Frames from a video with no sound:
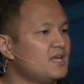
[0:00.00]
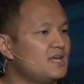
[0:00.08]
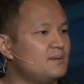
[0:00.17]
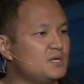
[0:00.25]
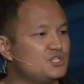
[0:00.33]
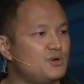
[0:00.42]

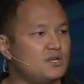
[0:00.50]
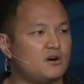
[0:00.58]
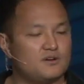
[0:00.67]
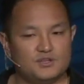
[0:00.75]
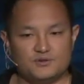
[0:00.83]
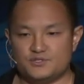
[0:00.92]
in between
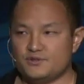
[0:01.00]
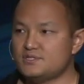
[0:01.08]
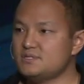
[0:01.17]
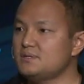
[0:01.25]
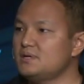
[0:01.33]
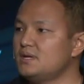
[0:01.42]
our
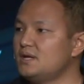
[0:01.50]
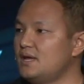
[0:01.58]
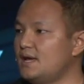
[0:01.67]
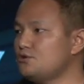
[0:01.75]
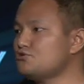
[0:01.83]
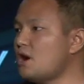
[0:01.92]
users
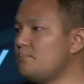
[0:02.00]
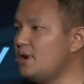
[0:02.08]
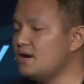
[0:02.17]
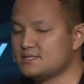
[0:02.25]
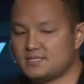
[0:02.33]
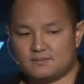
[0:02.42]
and
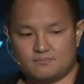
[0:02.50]
Dropbox.